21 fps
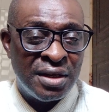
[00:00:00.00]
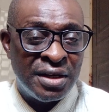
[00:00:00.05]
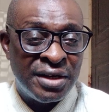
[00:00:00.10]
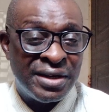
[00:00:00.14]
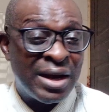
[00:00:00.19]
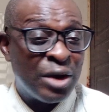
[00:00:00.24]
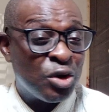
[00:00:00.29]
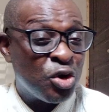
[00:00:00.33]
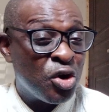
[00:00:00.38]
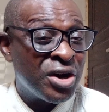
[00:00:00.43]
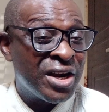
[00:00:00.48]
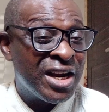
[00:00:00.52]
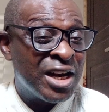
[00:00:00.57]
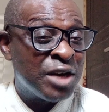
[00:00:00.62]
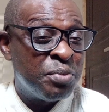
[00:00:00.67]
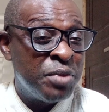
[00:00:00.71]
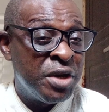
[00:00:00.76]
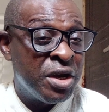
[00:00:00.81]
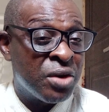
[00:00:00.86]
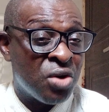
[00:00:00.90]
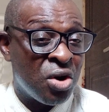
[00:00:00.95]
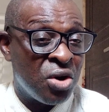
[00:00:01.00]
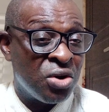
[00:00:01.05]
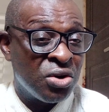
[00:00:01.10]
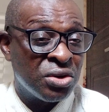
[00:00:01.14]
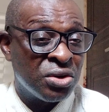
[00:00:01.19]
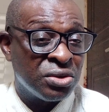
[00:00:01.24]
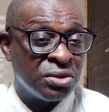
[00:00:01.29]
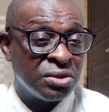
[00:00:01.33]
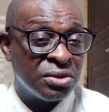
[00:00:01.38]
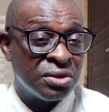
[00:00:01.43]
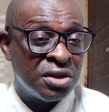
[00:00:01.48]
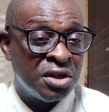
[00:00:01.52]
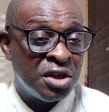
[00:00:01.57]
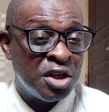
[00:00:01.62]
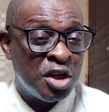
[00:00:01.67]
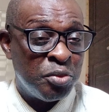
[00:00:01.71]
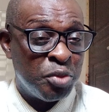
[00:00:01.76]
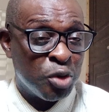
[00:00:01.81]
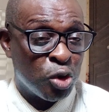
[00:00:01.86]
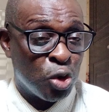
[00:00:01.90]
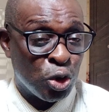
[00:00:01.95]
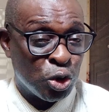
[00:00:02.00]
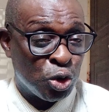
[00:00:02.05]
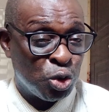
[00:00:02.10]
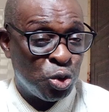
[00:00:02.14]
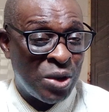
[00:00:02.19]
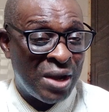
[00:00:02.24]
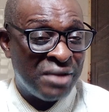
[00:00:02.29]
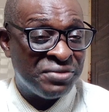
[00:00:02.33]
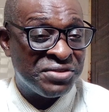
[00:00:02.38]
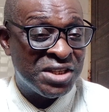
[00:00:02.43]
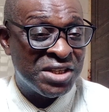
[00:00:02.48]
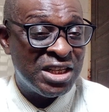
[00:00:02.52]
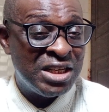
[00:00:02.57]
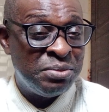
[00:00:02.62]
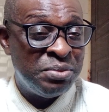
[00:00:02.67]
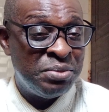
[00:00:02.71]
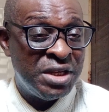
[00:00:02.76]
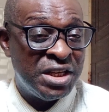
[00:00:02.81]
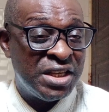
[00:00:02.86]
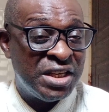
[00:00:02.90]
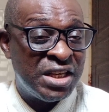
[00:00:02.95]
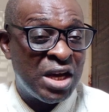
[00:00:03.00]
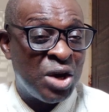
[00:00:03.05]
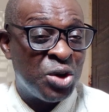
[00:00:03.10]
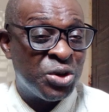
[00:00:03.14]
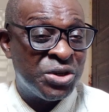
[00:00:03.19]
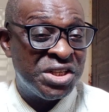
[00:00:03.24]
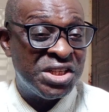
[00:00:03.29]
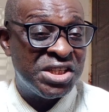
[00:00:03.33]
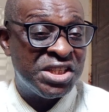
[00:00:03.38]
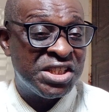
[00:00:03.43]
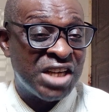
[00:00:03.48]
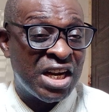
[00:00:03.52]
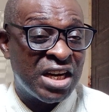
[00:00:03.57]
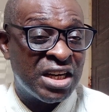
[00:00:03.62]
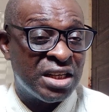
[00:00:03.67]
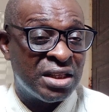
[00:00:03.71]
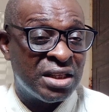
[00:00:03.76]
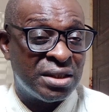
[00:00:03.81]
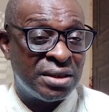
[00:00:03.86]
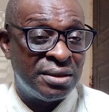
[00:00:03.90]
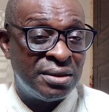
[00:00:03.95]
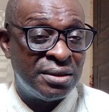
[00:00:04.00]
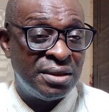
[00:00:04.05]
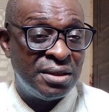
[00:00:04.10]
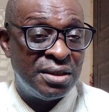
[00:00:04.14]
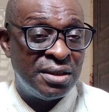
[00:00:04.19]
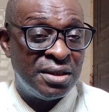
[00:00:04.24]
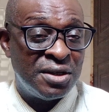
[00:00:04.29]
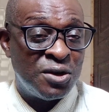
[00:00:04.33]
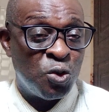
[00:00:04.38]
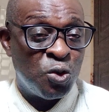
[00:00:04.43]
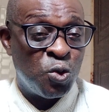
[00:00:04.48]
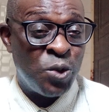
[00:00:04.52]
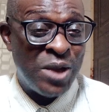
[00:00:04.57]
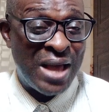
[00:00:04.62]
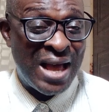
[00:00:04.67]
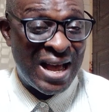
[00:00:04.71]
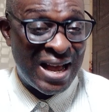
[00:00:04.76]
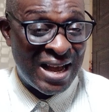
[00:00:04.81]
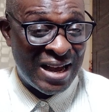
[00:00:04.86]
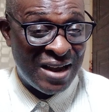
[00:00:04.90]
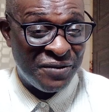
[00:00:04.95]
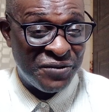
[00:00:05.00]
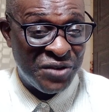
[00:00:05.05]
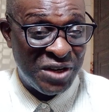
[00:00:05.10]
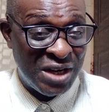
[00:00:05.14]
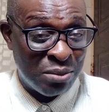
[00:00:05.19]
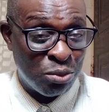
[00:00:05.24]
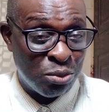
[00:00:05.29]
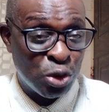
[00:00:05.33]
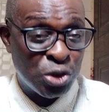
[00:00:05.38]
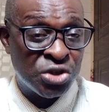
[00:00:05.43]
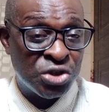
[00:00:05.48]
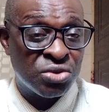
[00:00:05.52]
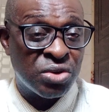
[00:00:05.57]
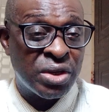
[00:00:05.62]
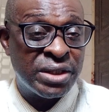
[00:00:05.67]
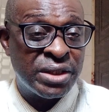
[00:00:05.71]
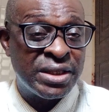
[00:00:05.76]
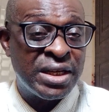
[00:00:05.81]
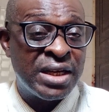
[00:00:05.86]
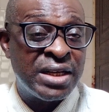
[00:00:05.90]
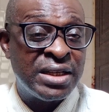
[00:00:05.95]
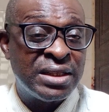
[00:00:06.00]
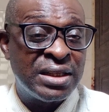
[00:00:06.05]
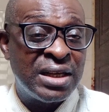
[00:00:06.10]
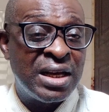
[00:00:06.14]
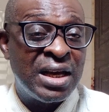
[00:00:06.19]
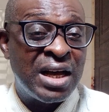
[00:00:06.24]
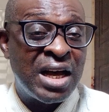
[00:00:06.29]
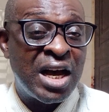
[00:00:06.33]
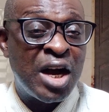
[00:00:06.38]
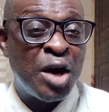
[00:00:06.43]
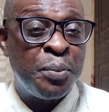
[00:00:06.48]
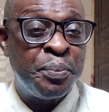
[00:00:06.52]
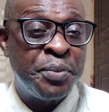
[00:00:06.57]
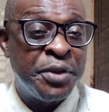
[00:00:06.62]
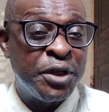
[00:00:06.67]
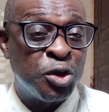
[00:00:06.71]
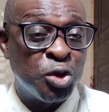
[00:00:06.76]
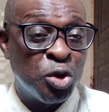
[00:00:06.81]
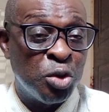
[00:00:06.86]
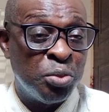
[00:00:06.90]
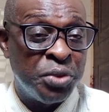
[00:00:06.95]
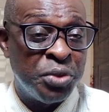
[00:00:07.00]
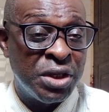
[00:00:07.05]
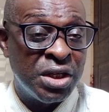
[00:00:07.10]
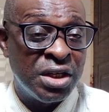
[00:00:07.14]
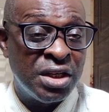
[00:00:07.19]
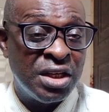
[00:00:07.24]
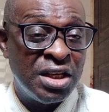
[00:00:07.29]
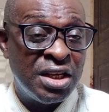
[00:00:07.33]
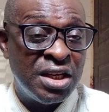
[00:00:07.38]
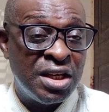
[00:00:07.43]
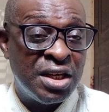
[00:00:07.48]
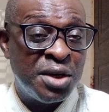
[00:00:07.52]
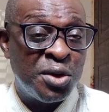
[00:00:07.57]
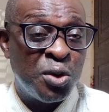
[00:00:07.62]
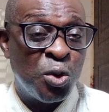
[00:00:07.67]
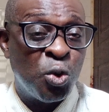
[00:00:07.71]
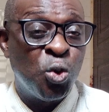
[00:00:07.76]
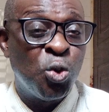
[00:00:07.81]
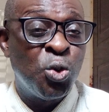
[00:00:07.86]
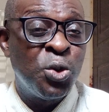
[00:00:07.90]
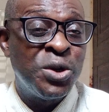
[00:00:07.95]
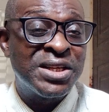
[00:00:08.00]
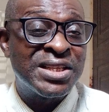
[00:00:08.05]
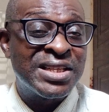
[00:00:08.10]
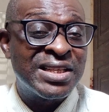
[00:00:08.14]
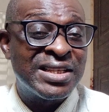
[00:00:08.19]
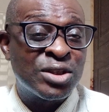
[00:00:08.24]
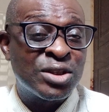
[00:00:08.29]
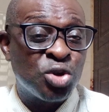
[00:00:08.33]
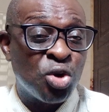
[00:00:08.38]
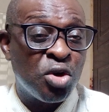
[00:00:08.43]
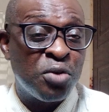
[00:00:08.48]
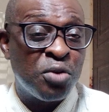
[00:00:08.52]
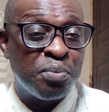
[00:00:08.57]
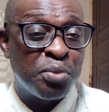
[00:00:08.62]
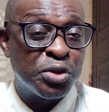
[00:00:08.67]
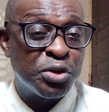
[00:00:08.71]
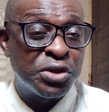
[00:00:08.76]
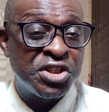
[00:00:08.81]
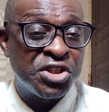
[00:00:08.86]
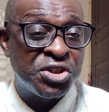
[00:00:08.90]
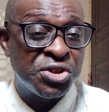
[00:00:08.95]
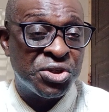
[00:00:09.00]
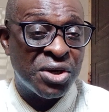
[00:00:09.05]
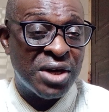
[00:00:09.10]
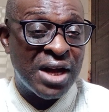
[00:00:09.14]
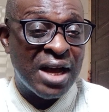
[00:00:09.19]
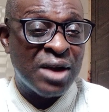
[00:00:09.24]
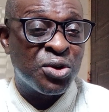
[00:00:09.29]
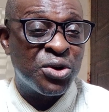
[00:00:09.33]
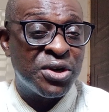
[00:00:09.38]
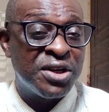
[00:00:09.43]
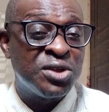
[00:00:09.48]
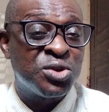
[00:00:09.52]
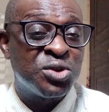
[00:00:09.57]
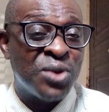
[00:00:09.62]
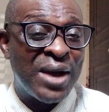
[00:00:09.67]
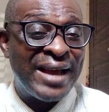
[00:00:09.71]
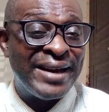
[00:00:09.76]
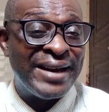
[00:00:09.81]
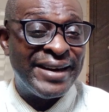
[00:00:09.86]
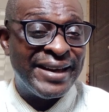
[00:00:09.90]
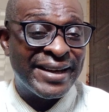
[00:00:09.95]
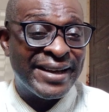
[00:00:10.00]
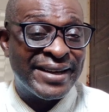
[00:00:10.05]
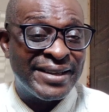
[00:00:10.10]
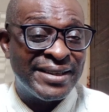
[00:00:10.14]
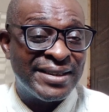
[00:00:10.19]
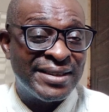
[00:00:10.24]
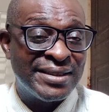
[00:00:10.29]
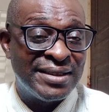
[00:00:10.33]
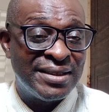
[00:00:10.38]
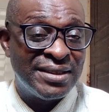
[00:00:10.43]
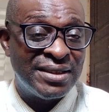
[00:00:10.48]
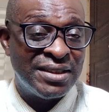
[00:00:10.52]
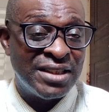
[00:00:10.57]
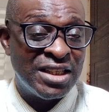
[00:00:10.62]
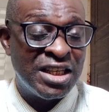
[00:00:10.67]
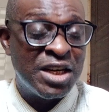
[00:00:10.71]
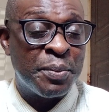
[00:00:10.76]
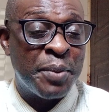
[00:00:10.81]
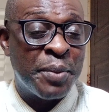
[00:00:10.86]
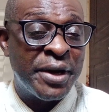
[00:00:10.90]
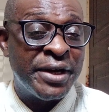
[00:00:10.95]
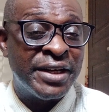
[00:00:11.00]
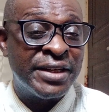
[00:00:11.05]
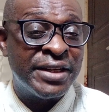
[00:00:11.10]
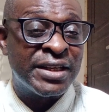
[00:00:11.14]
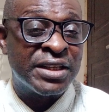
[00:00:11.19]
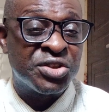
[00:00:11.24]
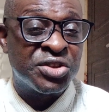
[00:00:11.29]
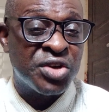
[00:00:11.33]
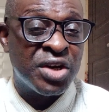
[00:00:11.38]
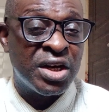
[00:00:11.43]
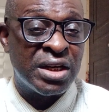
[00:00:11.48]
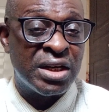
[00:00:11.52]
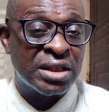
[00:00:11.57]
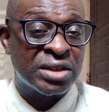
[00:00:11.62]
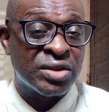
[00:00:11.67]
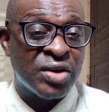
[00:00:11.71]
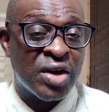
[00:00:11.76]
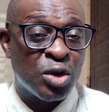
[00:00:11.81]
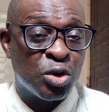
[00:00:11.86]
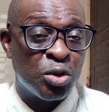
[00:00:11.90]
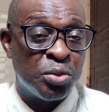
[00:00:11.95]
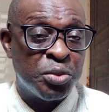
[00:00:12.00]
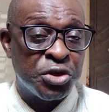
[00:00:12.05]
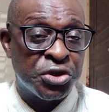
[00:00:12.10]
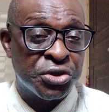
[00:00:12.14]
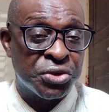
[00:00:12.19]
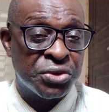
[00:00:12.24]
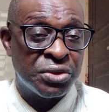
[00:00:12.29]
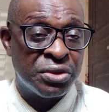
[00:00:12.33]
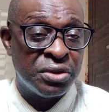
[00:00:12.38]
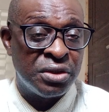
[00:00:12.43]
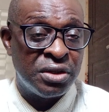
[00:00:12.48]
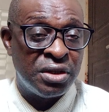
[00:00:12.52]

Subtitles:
Now, don't get me wrong, because you have seen me here on this channel where I have demonstrated how P2B, who is in third position according to INEC, the Independent National Electoral Commission,